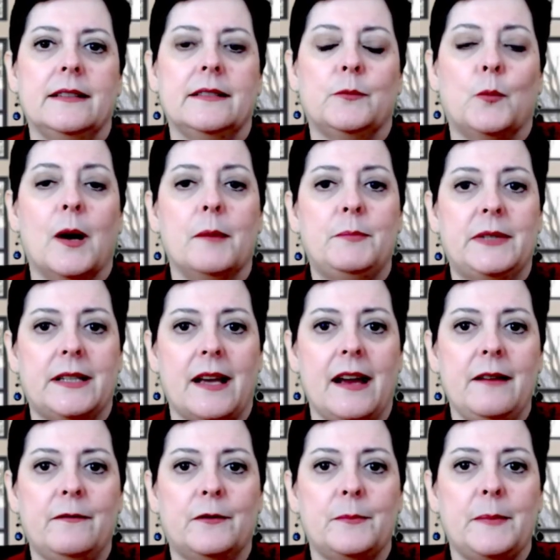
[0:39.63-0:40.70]

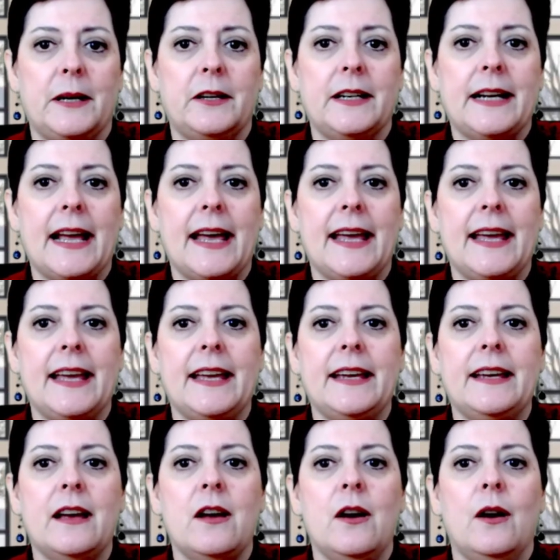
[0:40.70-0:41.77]
website for Mary
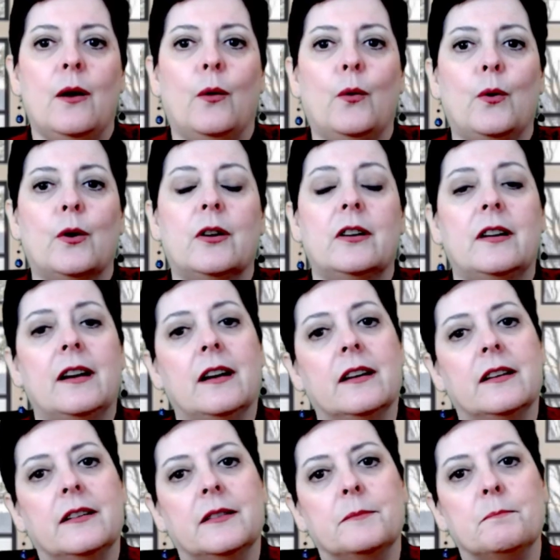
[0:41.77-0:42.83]
Kay, or
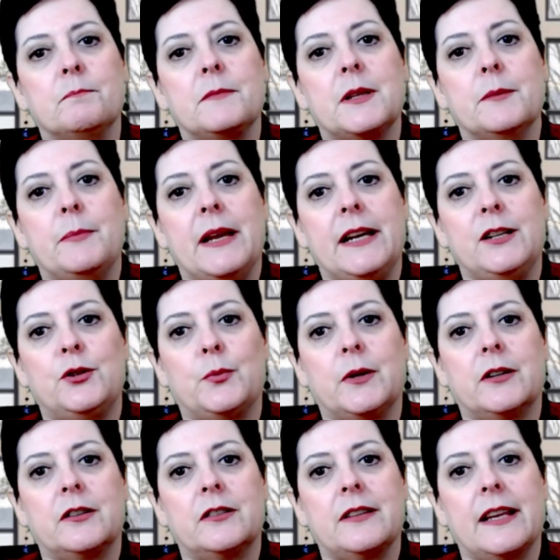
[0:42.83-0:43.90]
the page
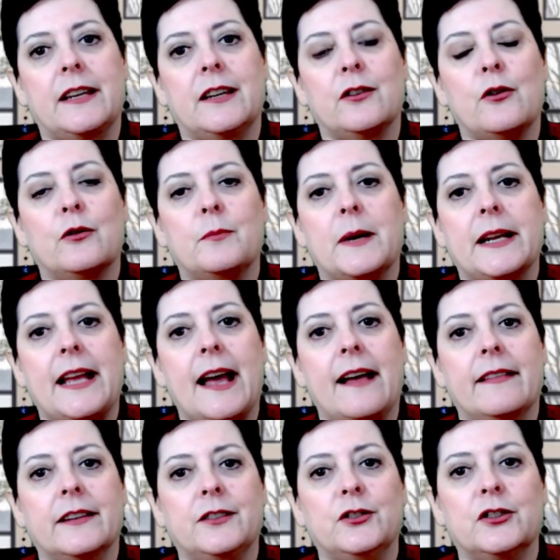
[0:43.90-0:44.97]
where they can go to my
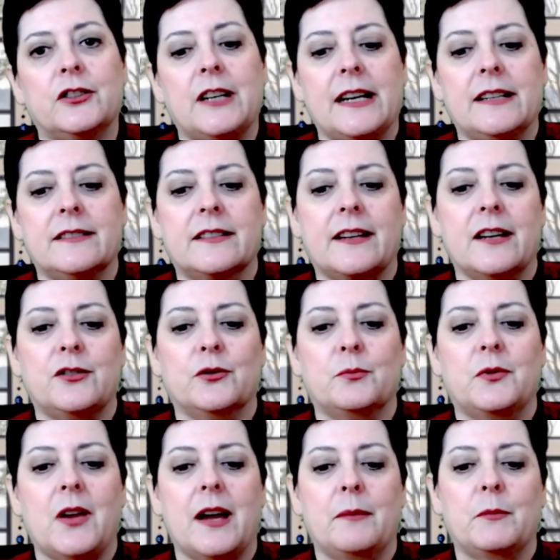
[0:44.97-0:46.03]
calendar and schedule
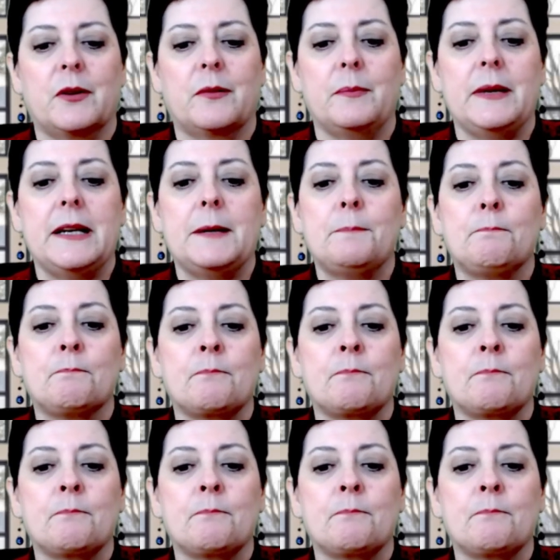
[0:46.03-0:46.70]
time with me.